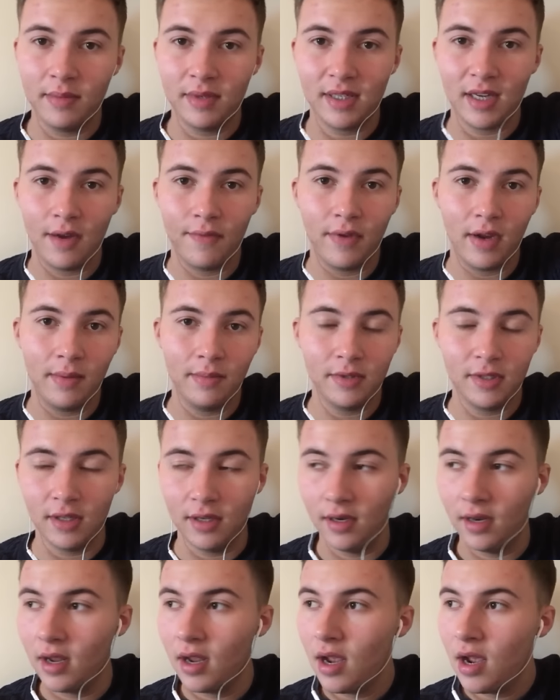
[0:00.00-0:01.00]

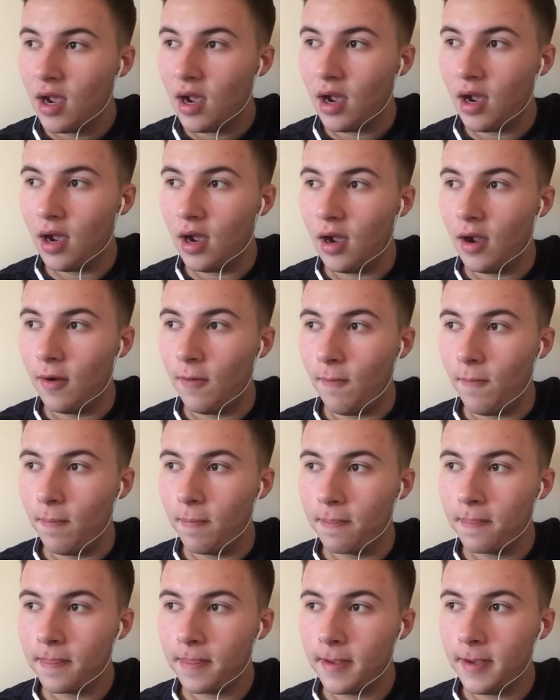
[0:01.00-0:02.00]
Southampton,
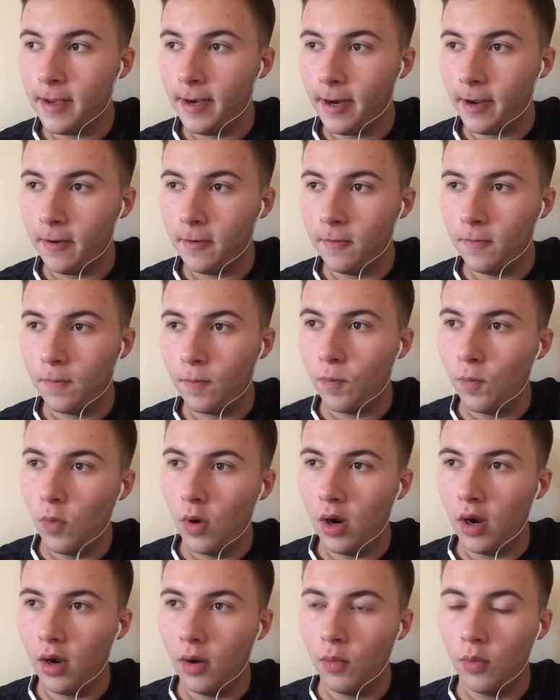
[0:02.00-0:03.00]
you know,
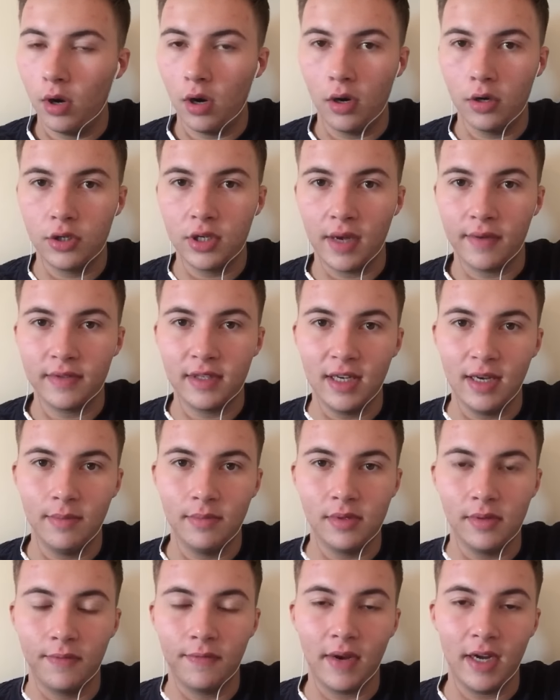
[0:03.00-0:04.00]
were a tough team
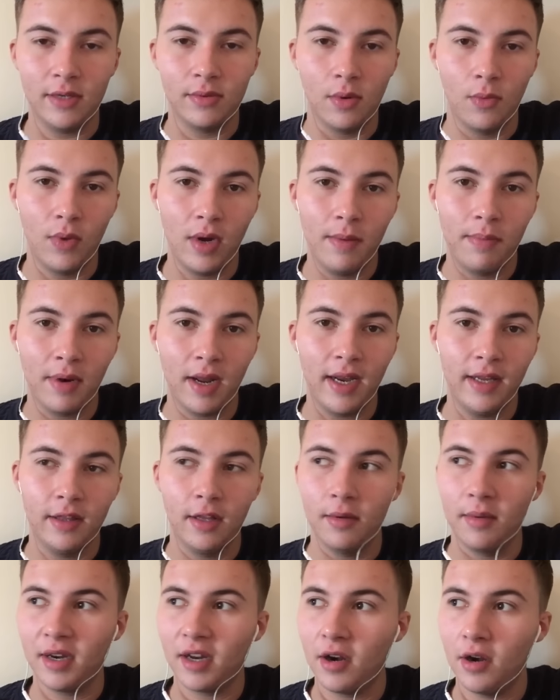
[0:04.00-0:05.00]
to face when we played
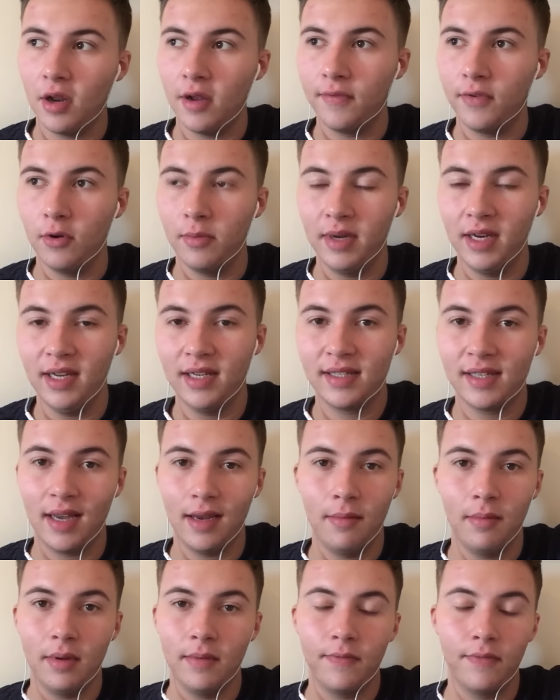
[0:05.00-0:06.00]
them. I don't know if it'll be the
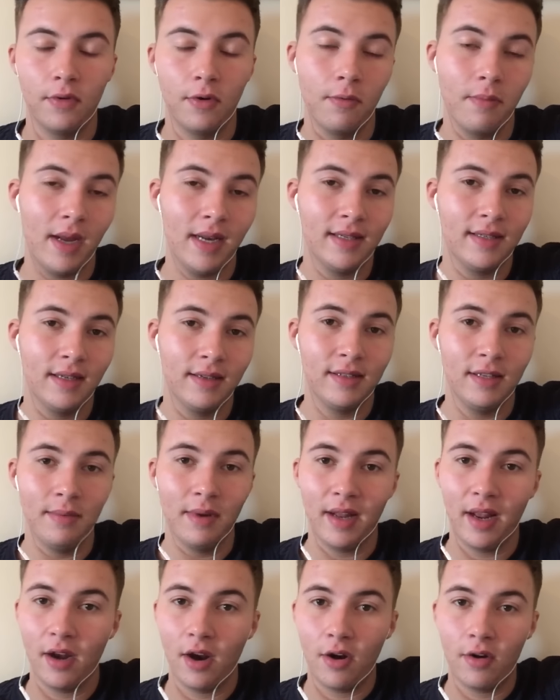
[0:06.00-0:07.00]
same for Man City,
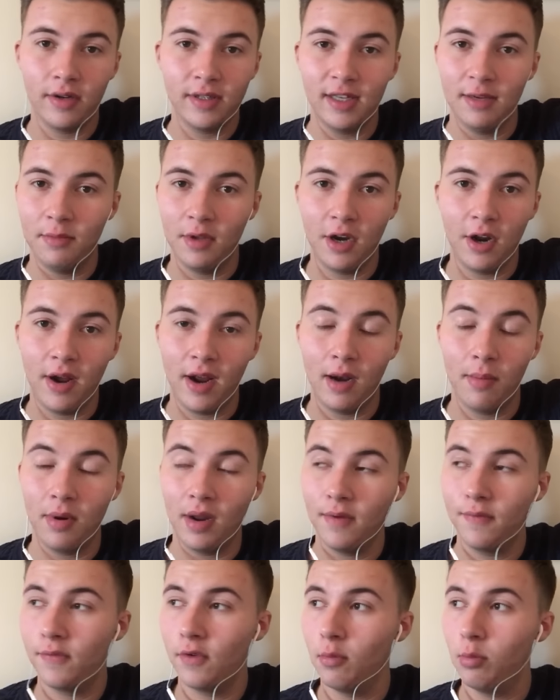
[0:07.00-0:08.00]
but they are a team that know how to
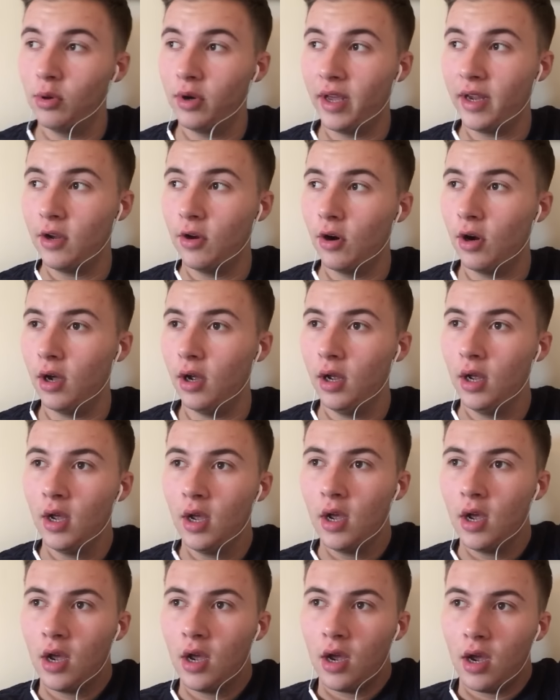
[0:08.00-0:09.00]
play football. They got
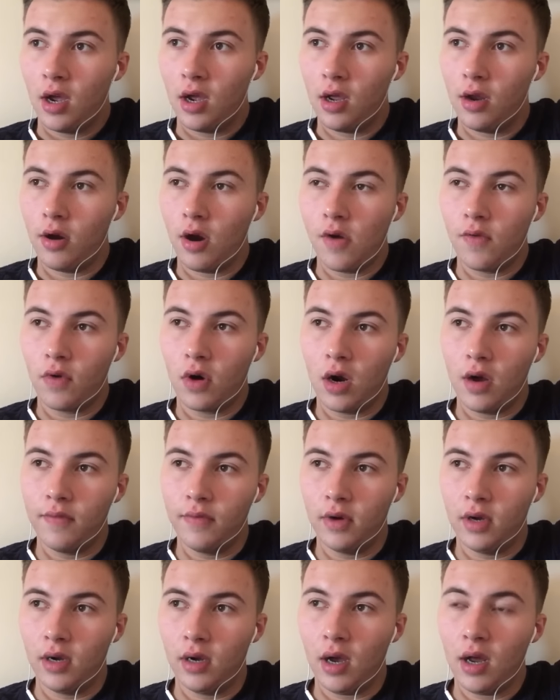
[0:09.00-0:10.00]
a
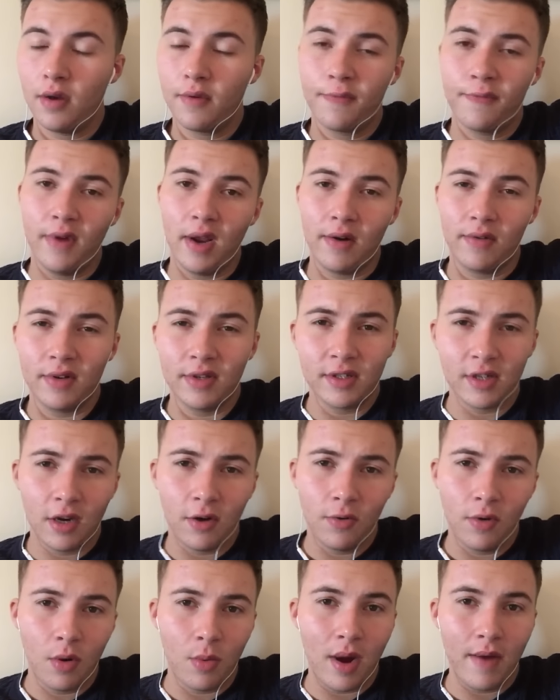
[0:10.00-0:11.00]
rather unfair
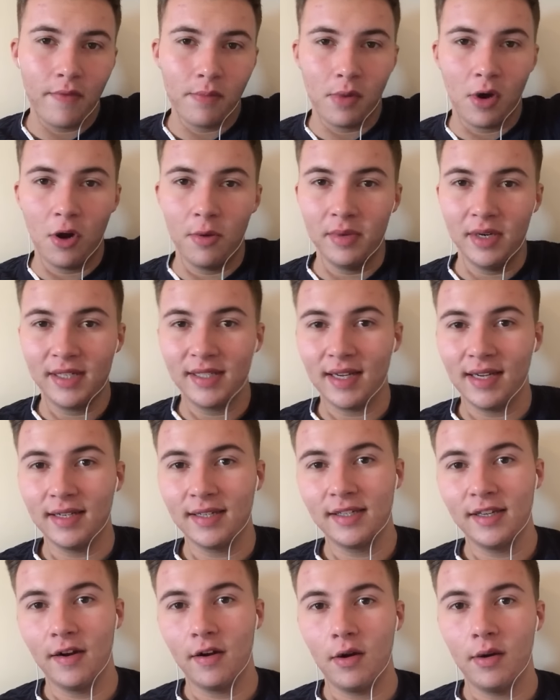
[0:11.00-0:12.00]
result away from home to San
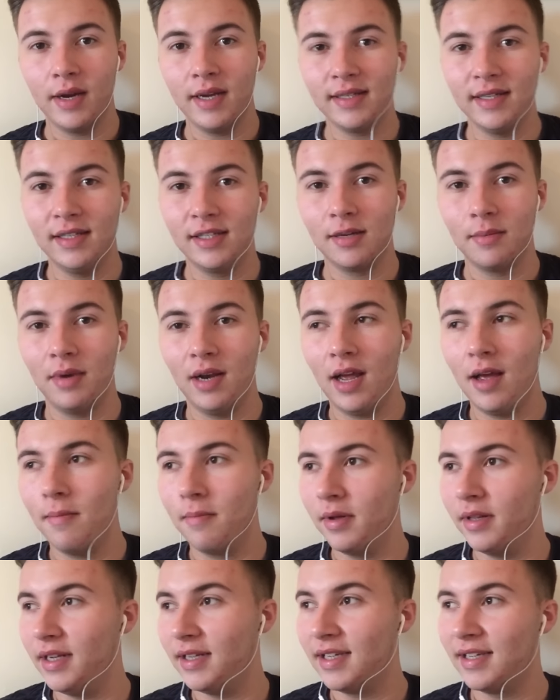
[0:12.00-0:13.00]
Siro against Inter Milan,
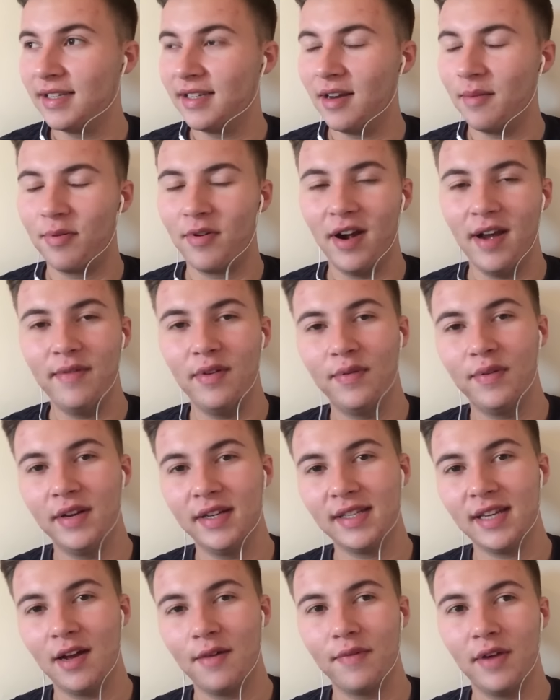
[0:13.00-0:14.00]
but this isn't a preview for the
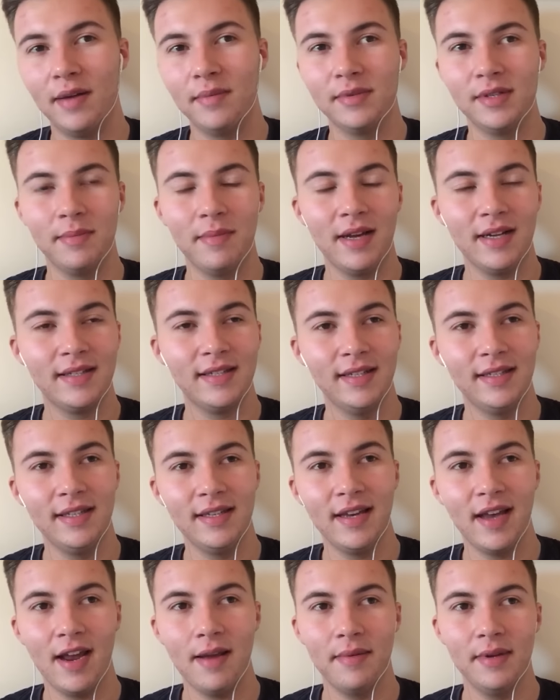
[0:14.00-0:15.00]
Southampton Man City
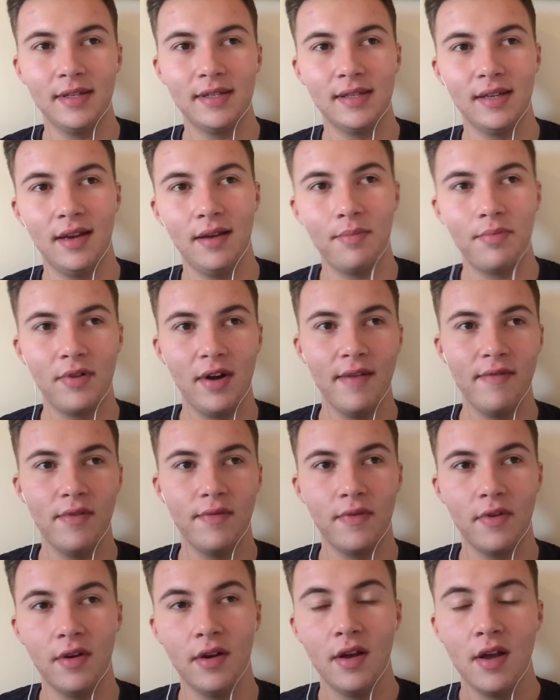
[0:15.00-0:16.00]
game. It's a preview
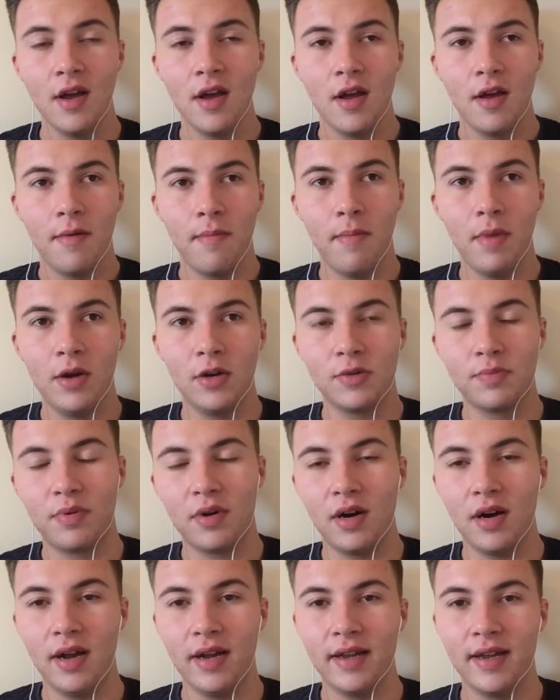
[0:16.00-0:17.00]
for
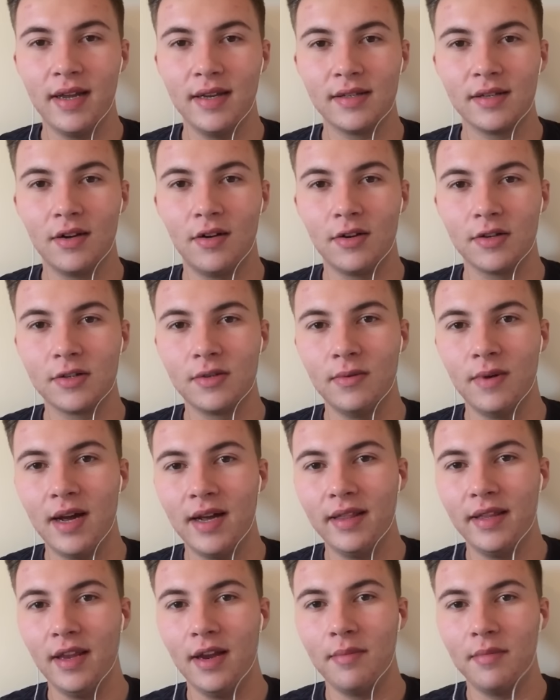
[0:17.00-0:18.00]
Middlesbrough against Arsenal
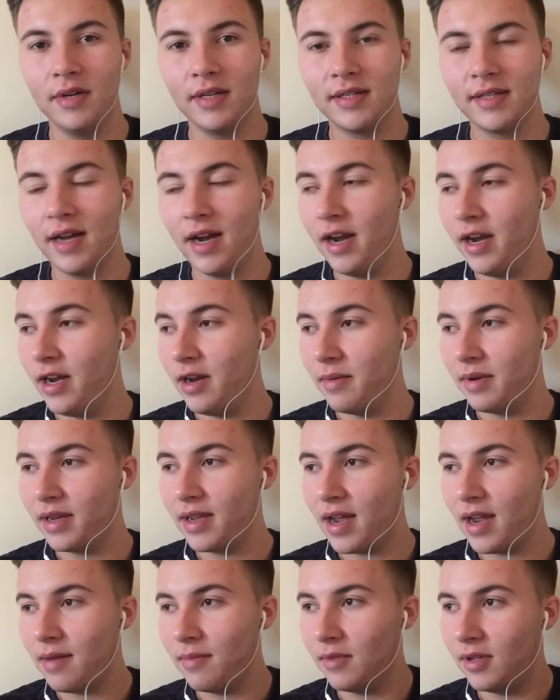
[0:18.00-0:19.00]
at the Emirates Stadium, a
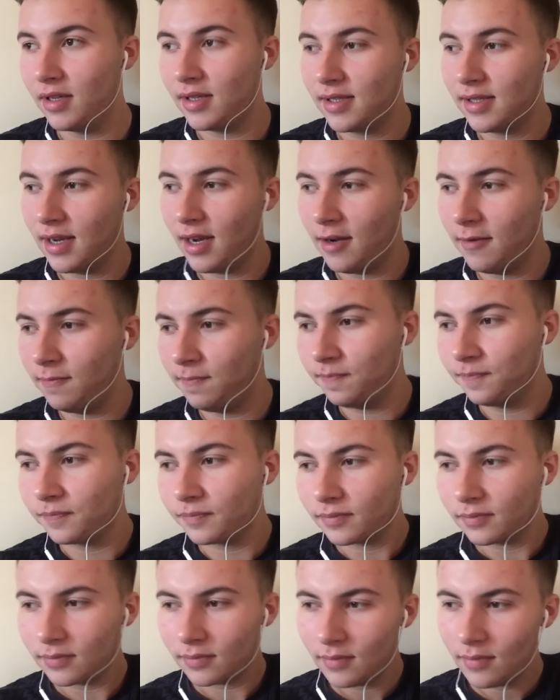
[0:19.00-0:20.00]
game that
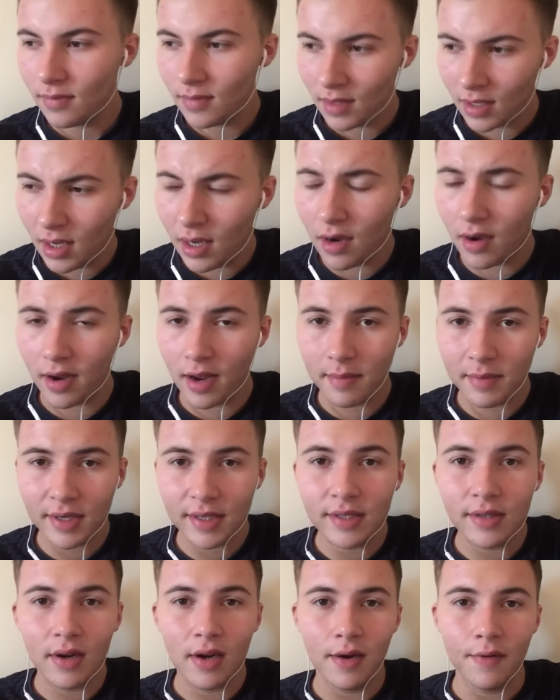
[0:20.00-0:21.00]
I am
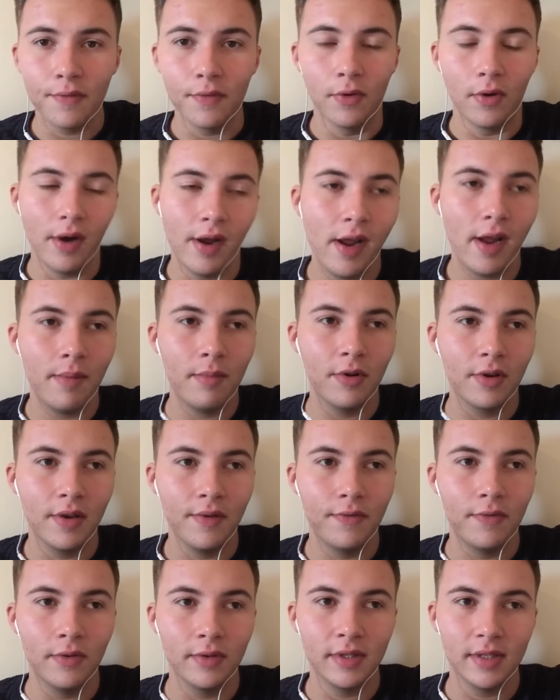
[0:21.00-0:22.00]
excited for. I am
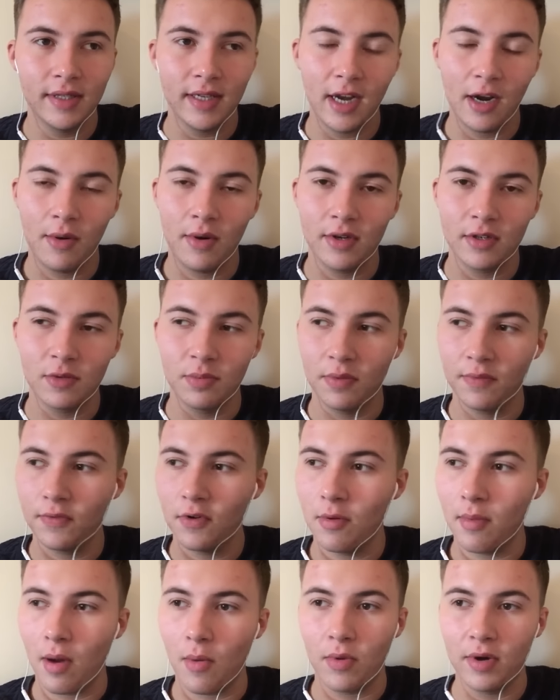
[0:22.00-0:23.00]
looking forward to seeing how Arsenal
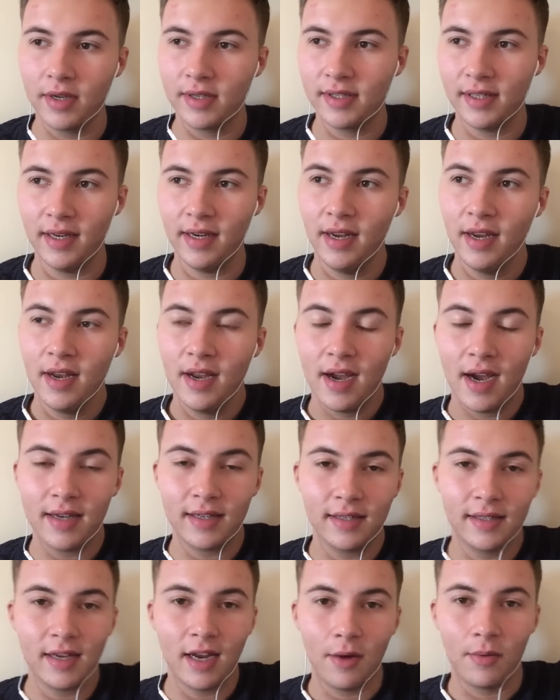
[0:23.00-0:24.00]
perform. I want to see
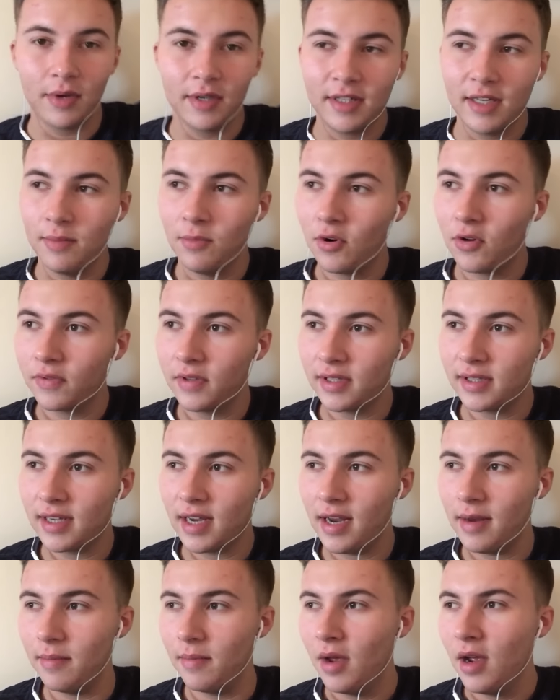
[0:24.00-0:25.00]
more of the
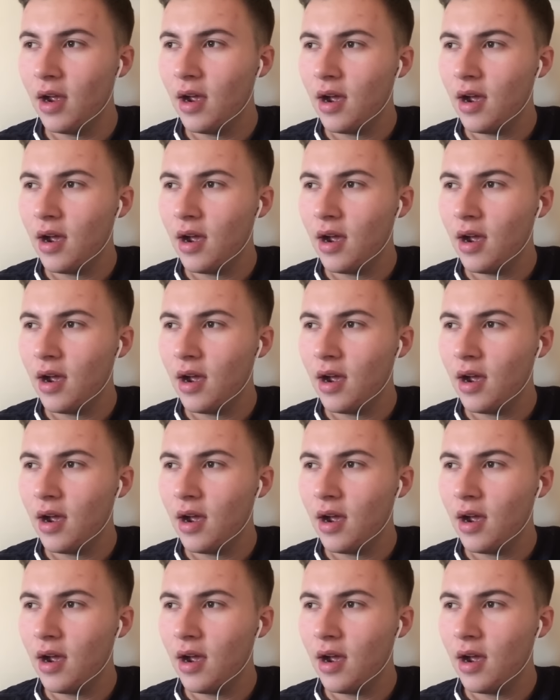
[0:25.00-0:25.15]
same.